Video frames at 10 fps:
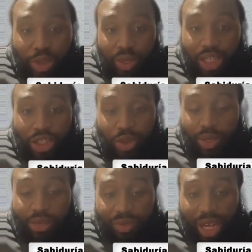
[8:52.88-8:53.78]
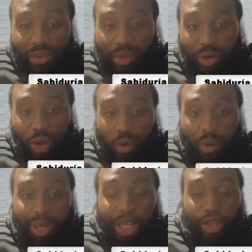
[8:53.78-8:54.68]
the 25-year-old
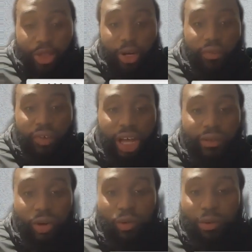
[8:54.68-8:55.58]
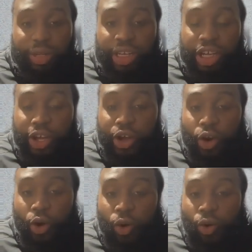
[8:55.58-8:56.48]
woman and the 35-year-old woman,
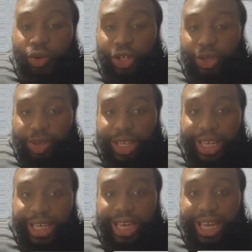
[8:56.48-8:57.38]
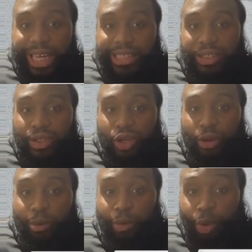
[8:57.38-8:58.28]
who do you think has
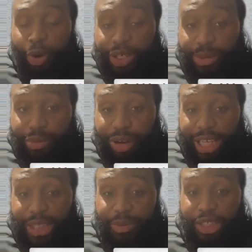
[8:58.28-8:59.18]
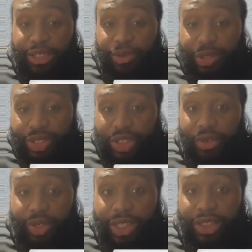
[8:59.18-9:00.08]
more prospects for
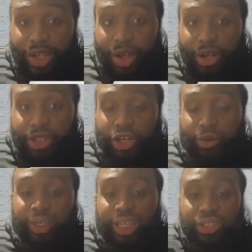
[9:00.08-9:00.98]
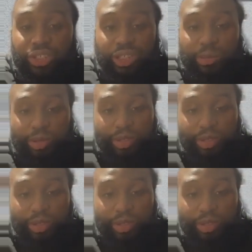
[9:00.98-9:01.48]
serious long-term relationships?